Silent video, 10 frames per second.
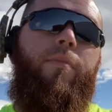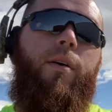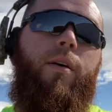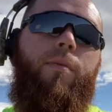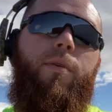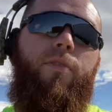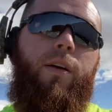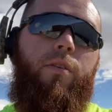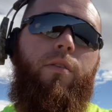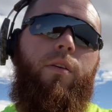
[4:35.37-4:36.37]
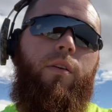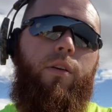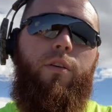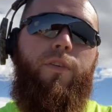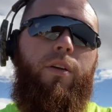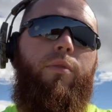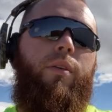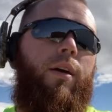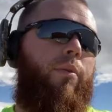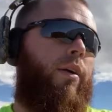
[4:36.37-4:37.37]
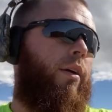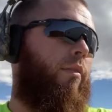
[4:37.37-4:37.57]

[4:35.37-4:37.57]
If I do it that way.